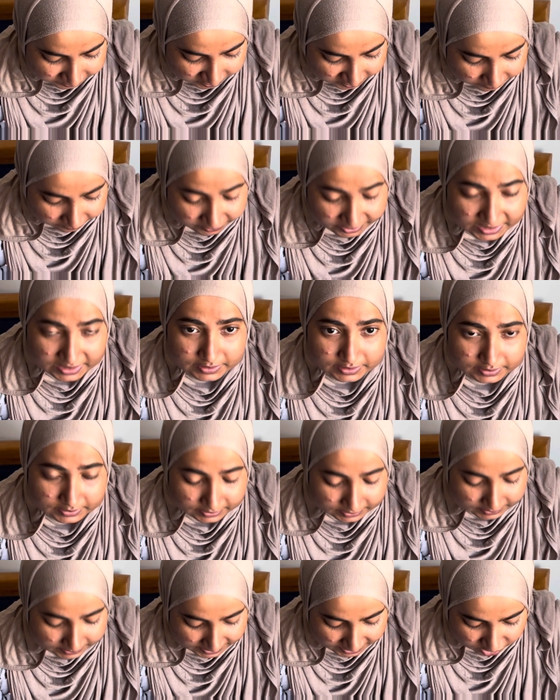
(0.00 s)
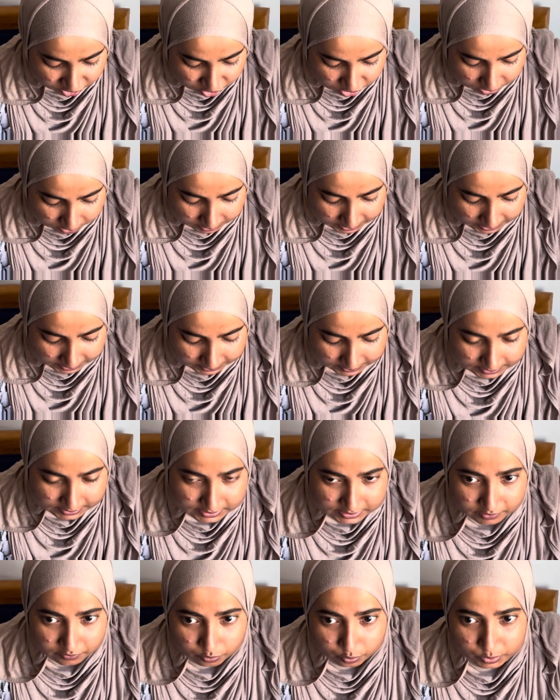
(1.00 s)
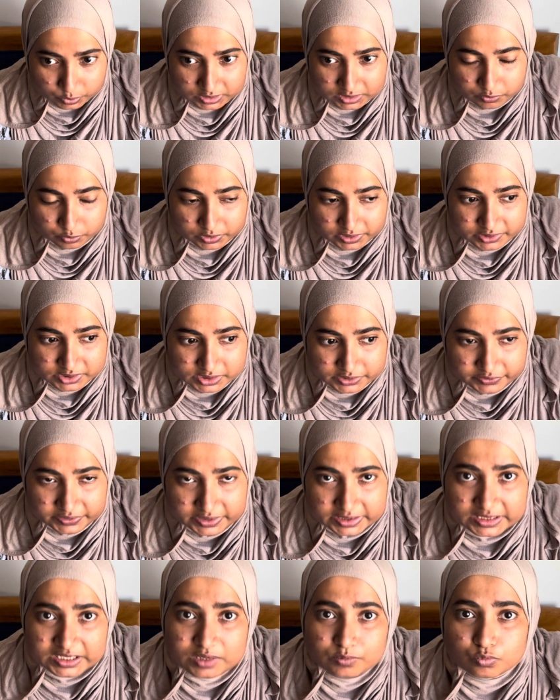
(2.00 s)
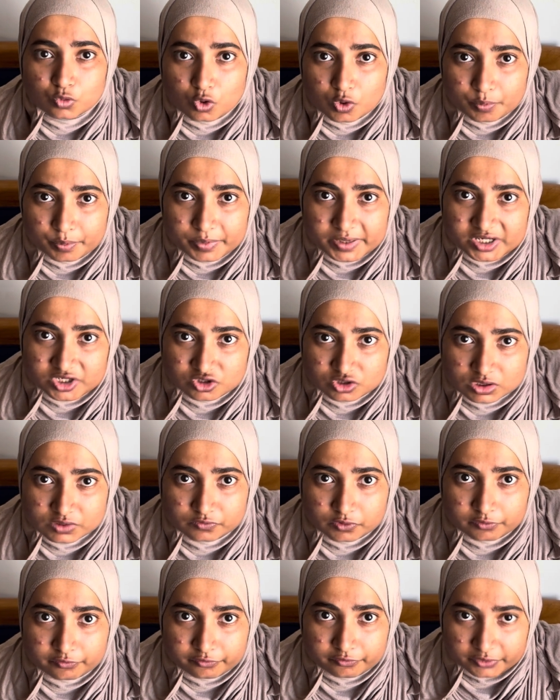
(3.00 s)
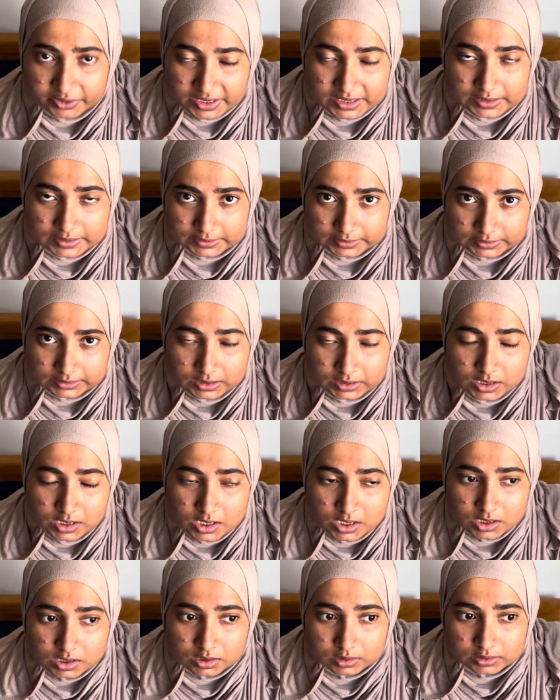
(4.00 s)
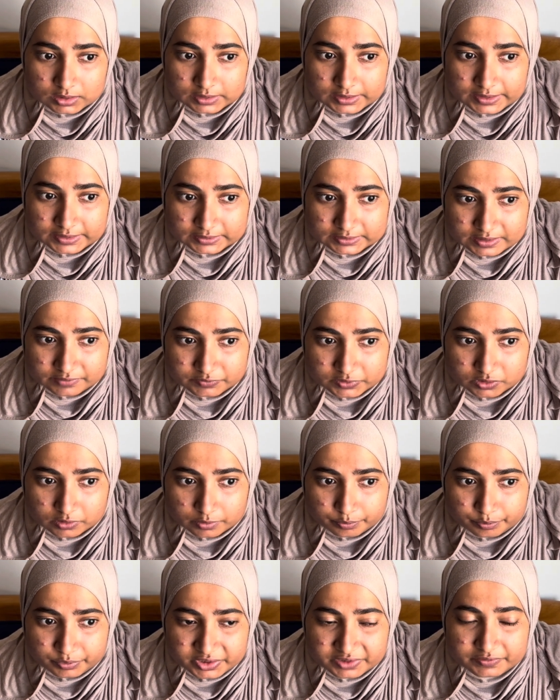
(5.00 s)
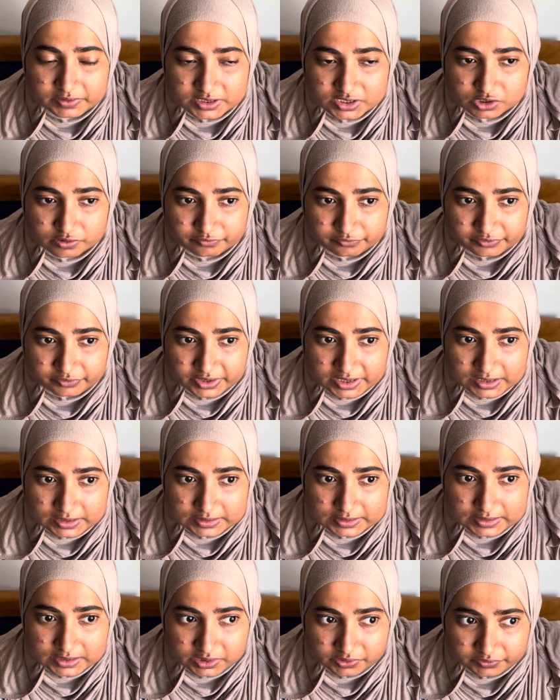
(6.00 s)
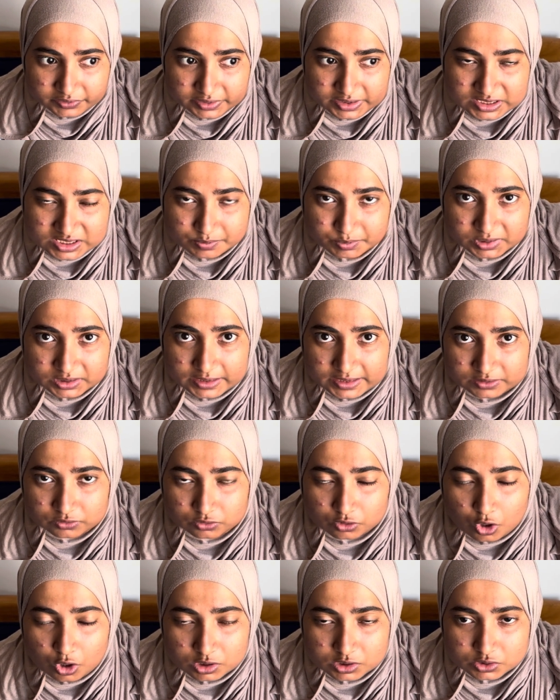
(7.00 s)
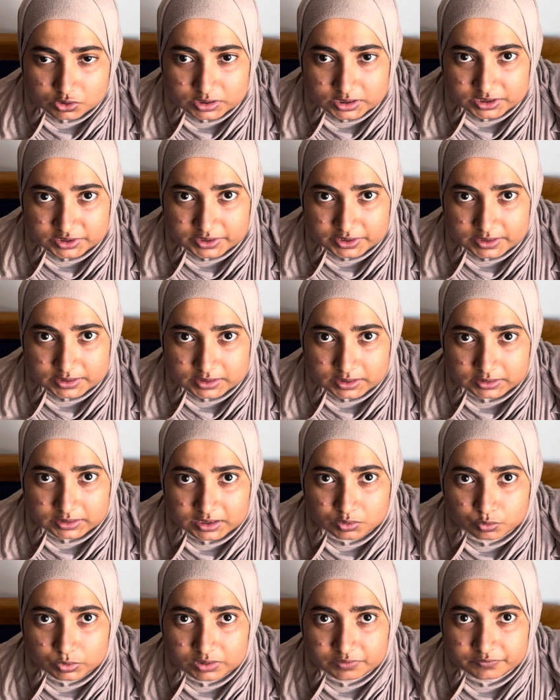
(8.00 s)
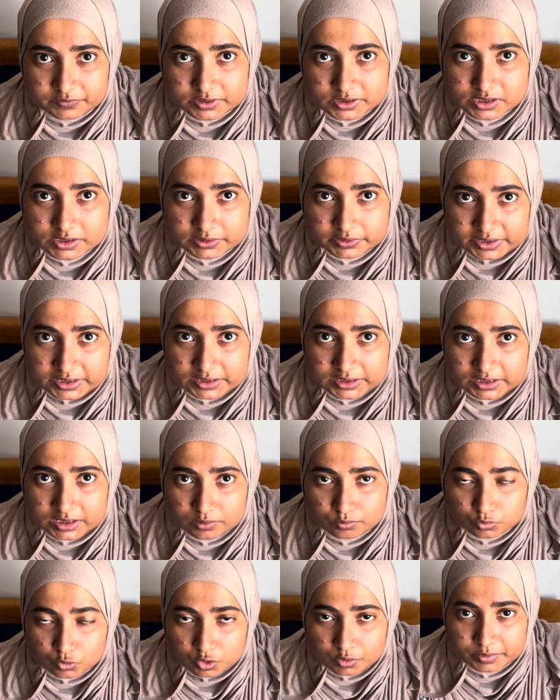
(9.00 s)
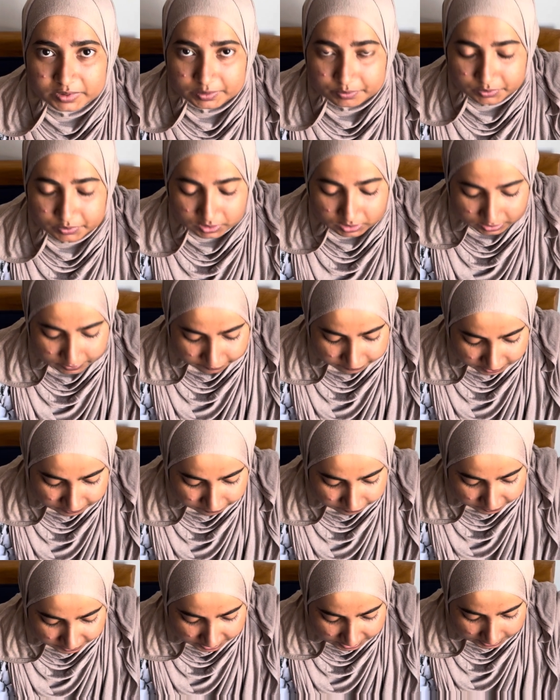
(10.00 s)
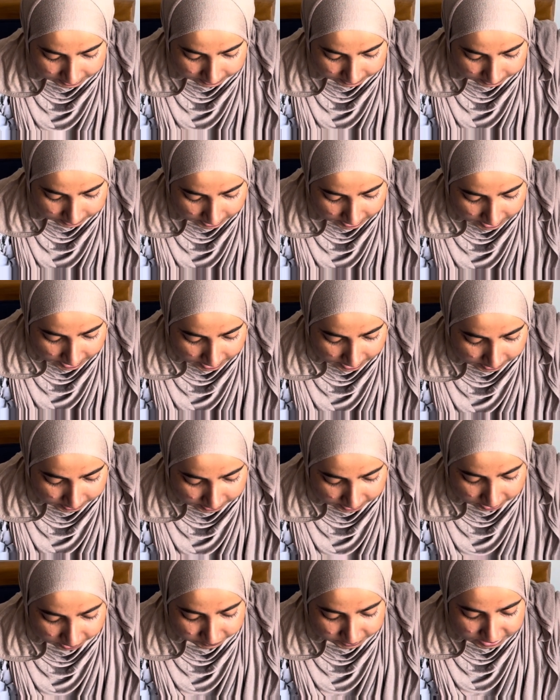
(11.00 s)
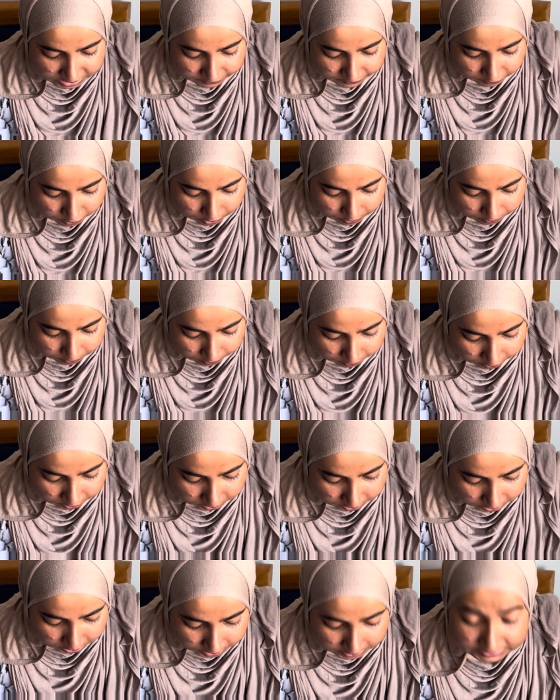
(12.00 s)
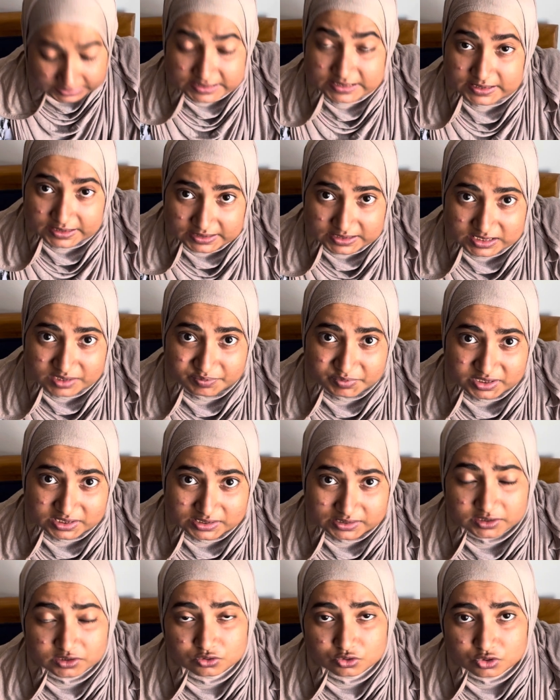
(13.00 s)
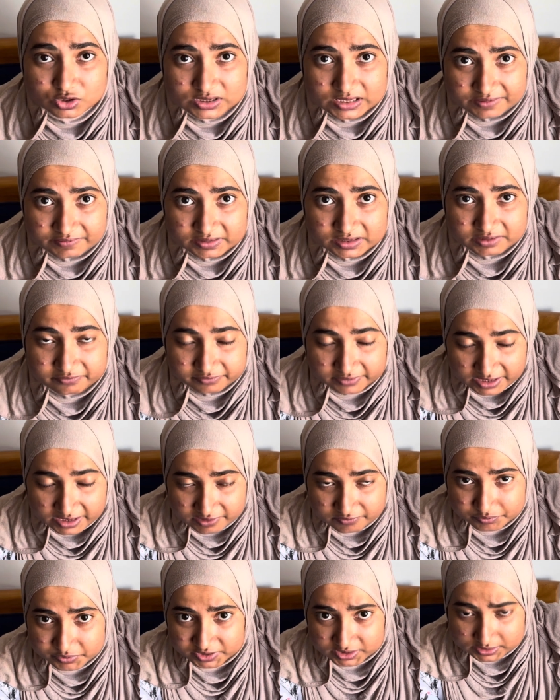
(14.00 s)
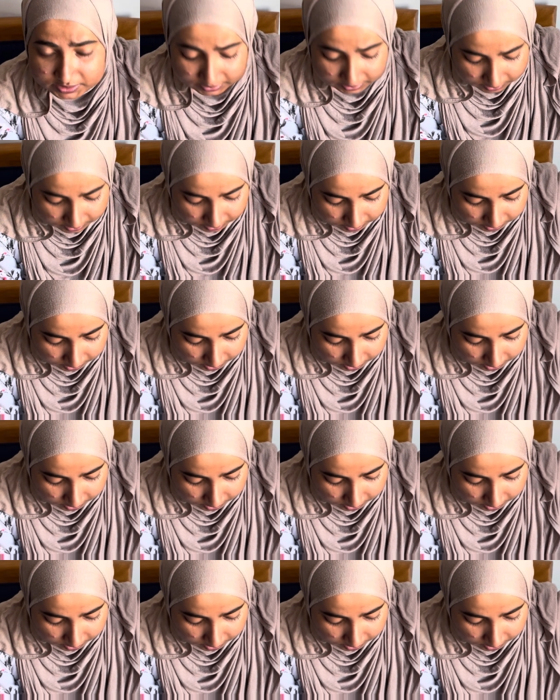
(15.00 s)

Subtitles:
Frailty detection, that is, we were screening more patients for frailty, like there was a prevalence of frailty increase, but that also suggested that we were screening more people with frailty. It increased from 36% to 75%.